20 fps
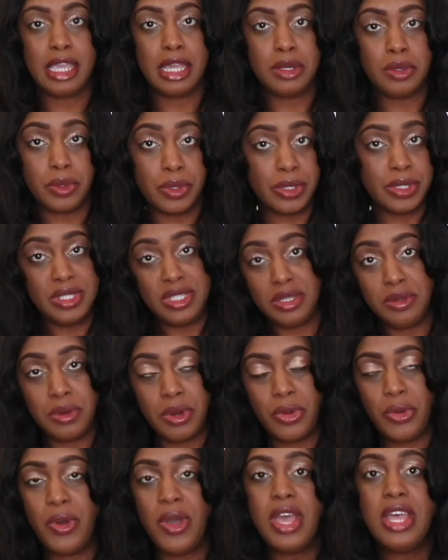it, or
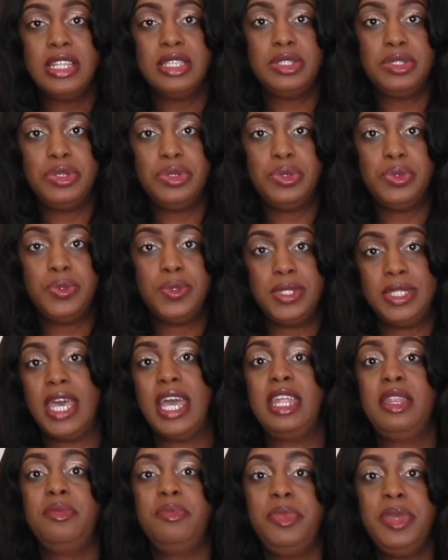0 to
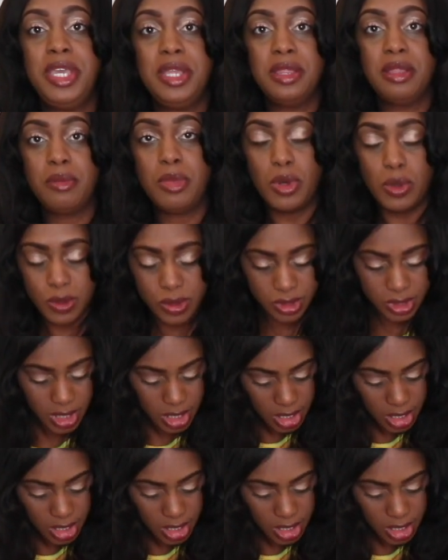10 being the most.